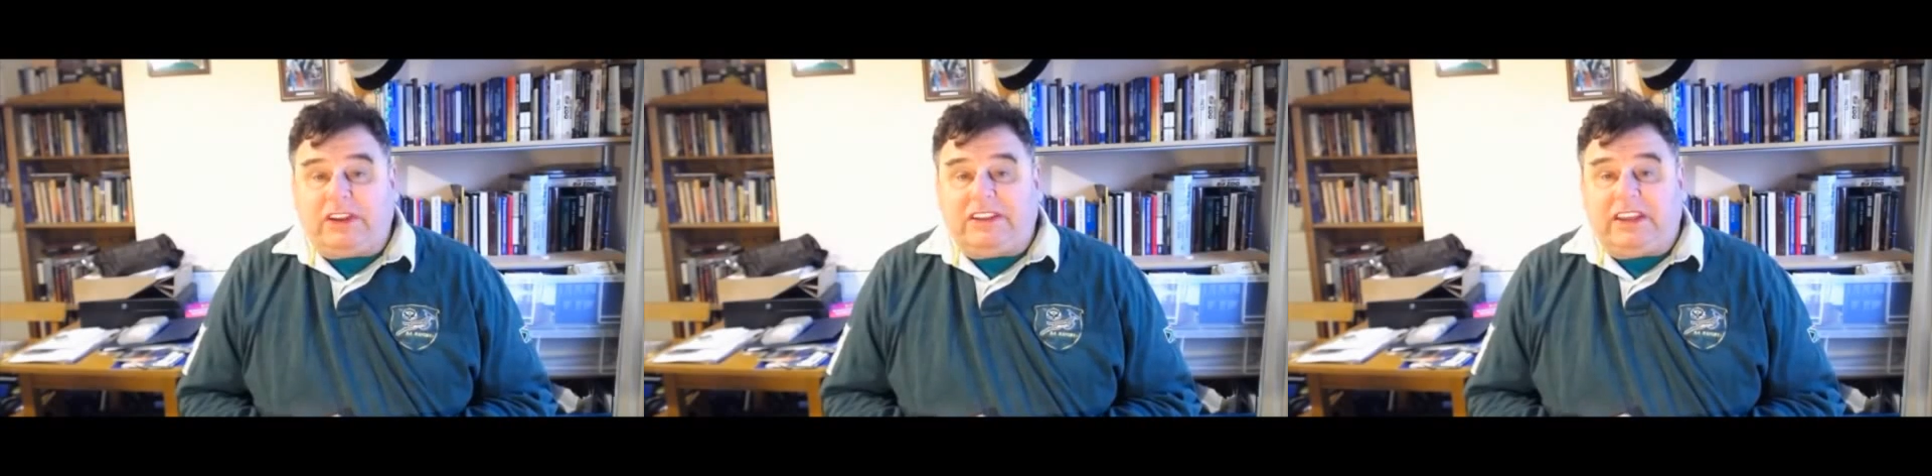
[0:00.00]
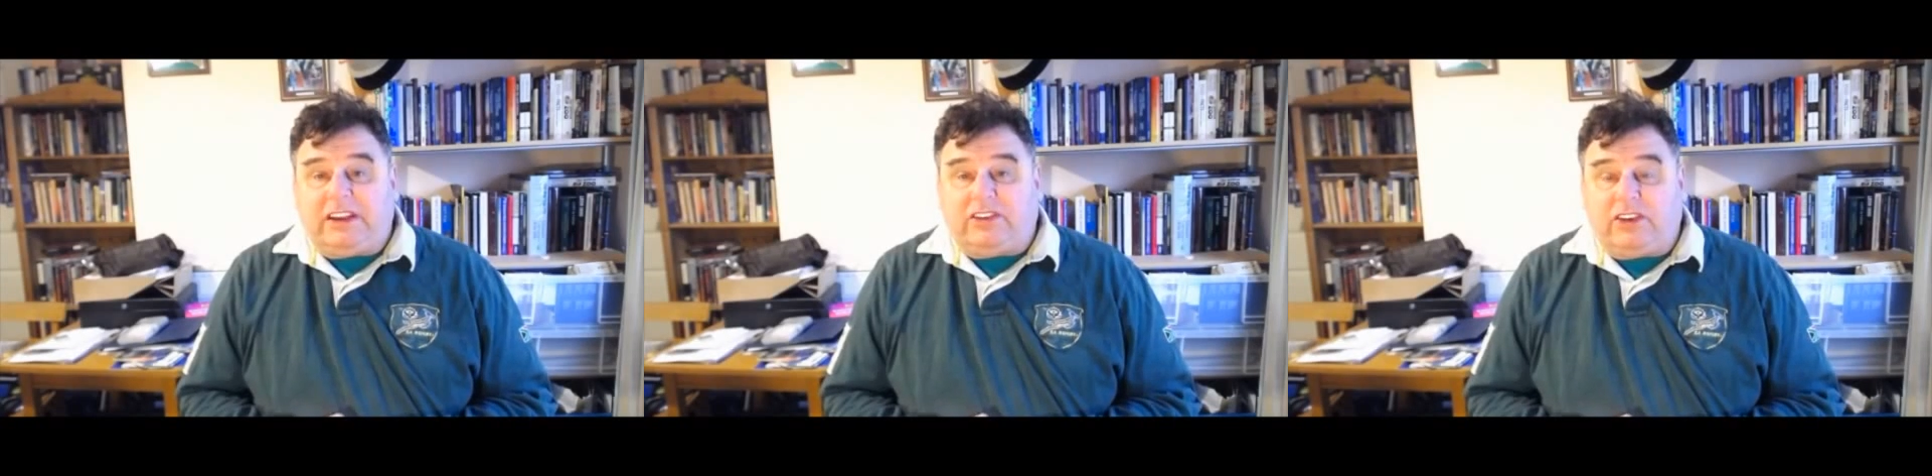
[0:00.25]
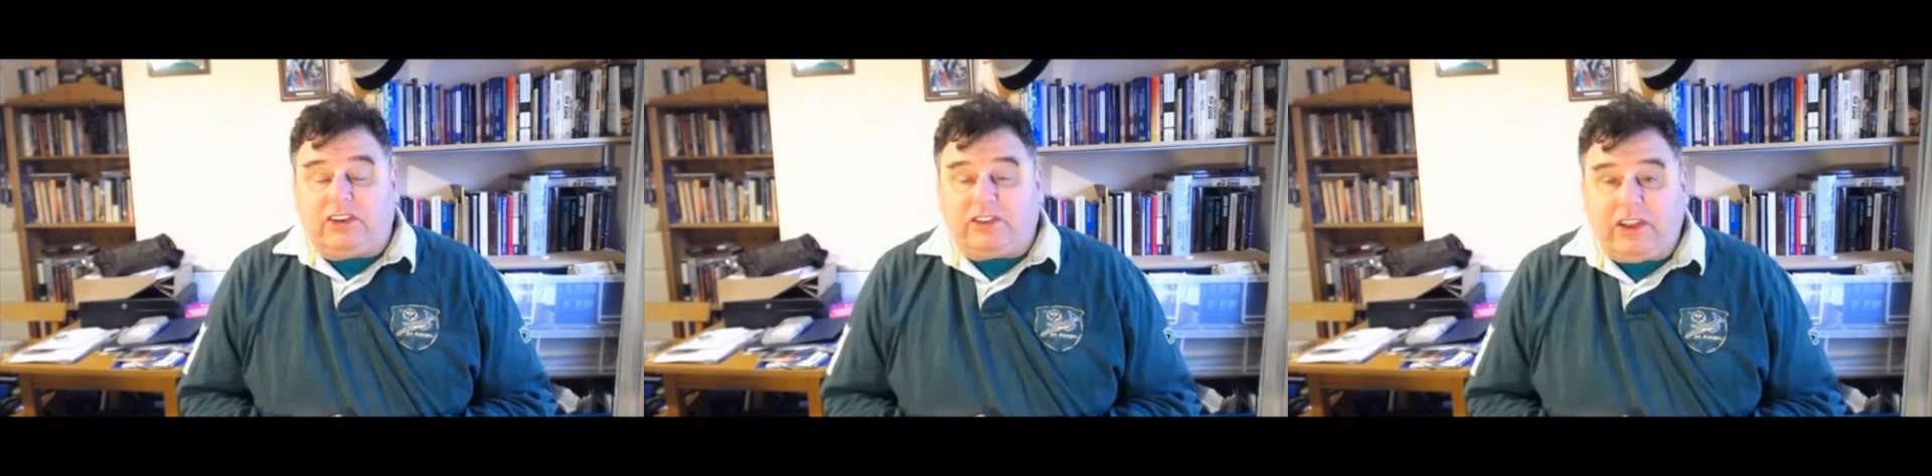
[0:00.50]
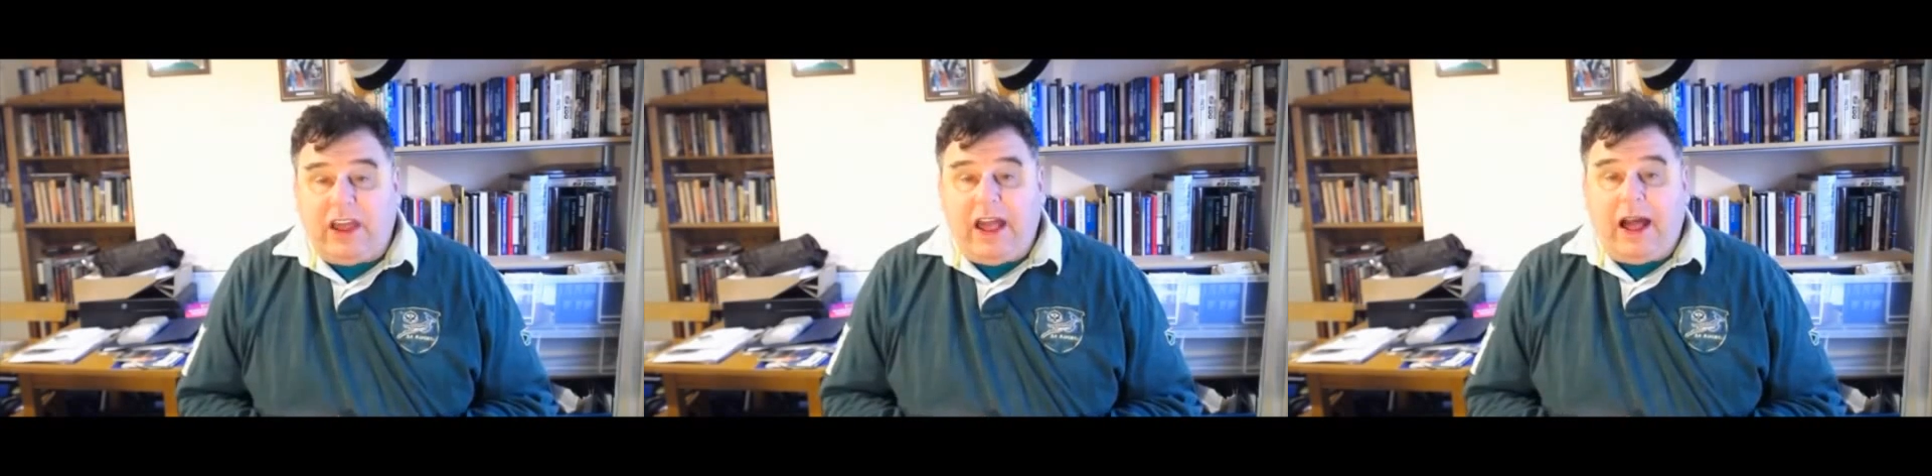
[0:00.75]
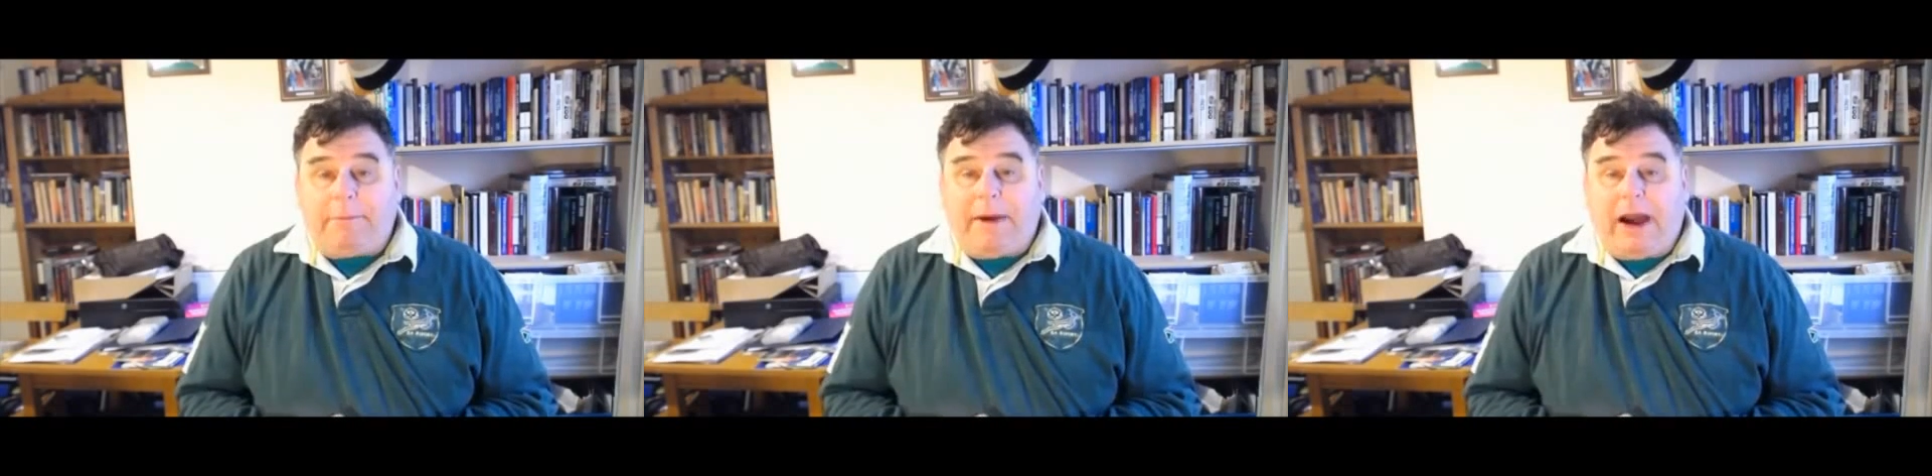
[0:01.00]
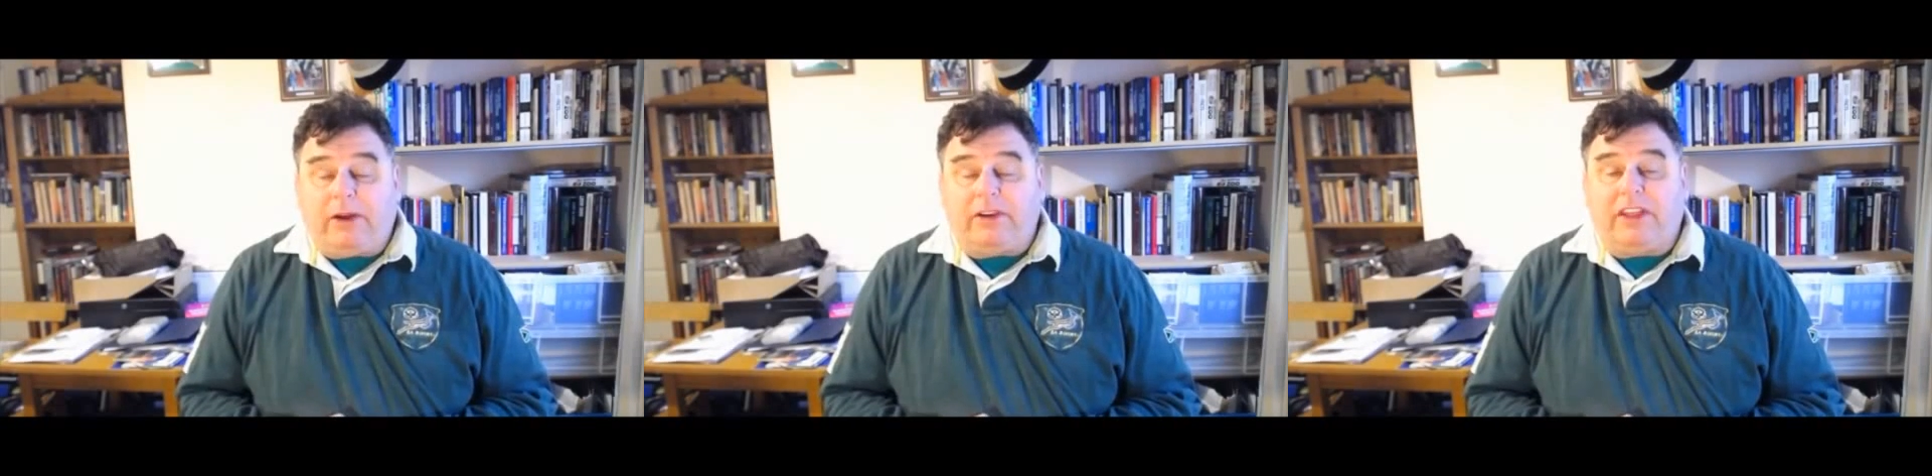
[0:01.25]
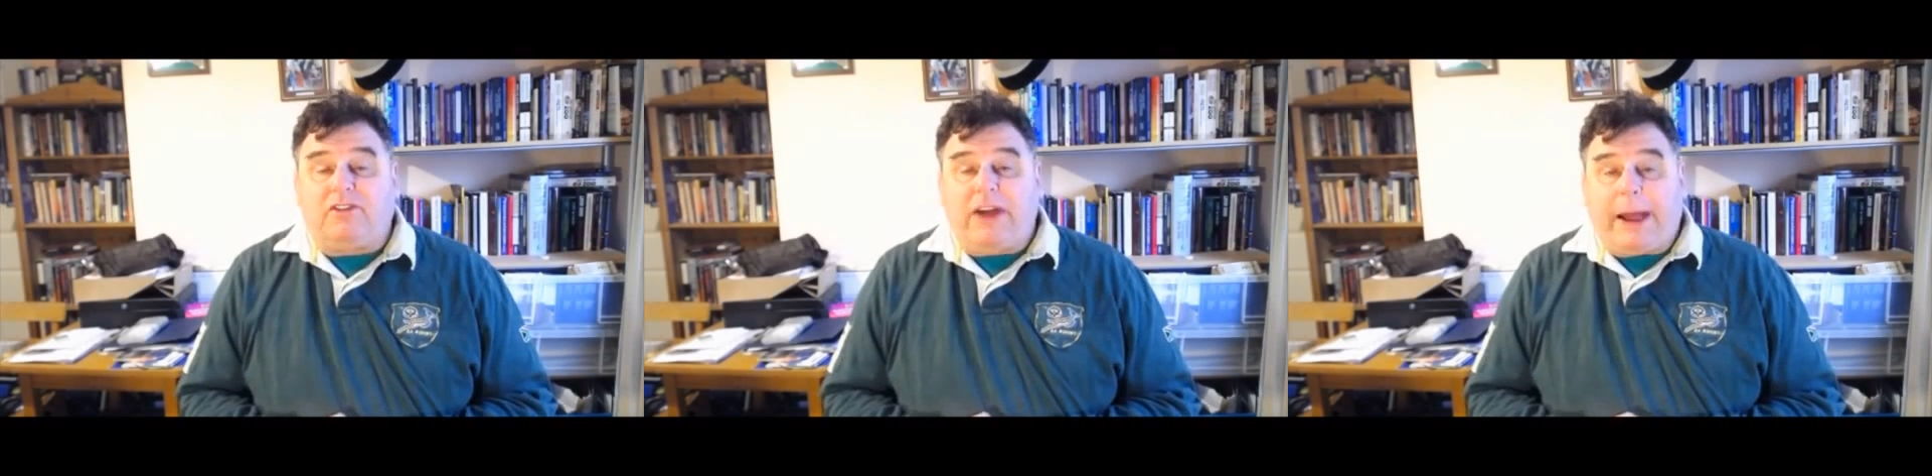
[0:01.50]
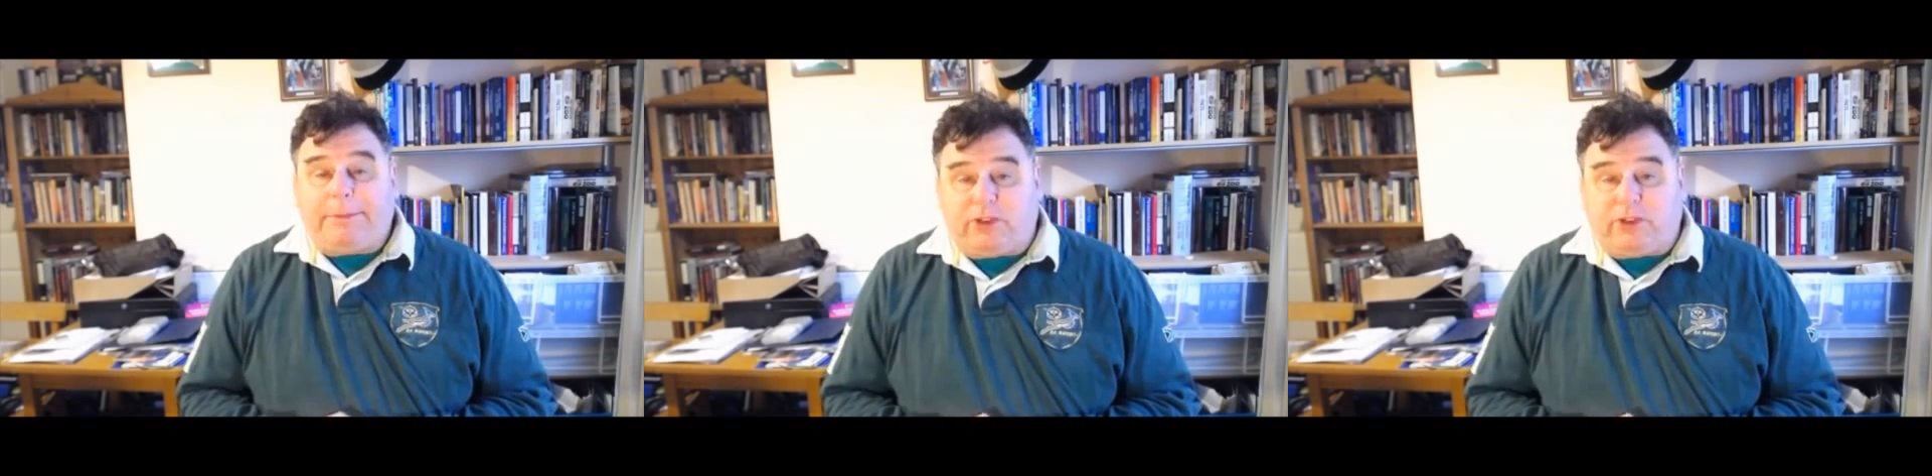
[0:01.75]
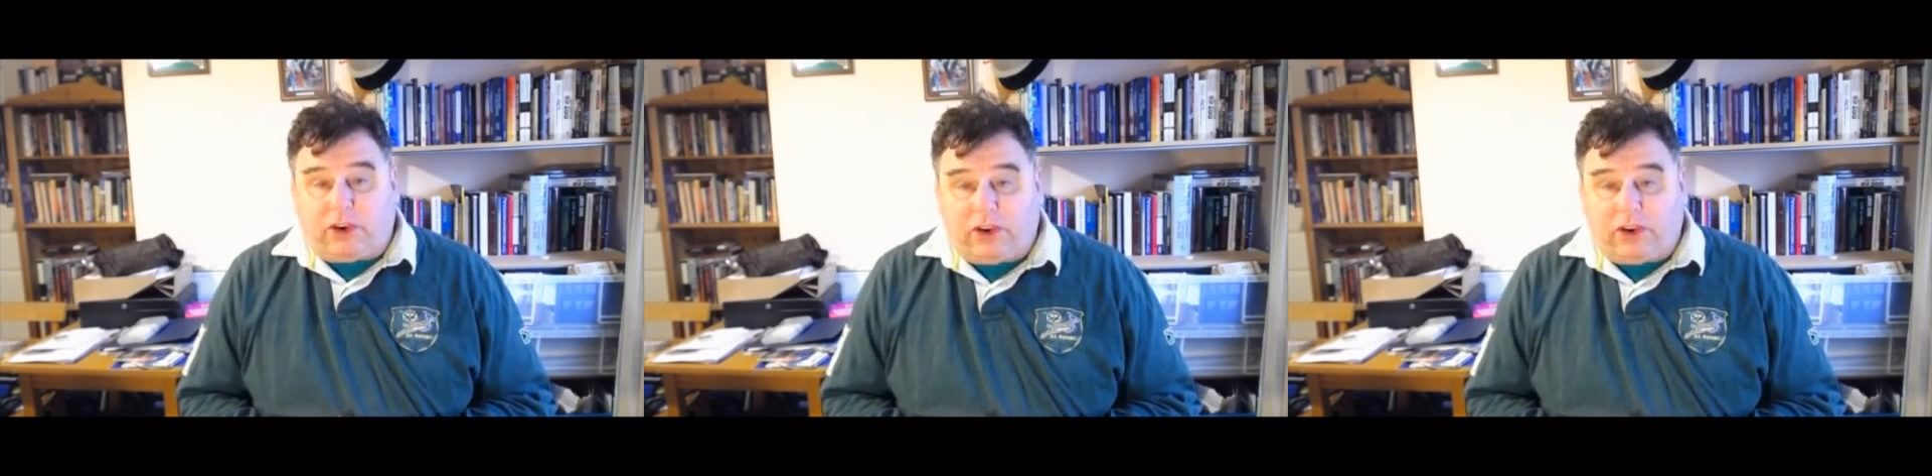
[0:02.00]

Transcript: teaches about the rapture,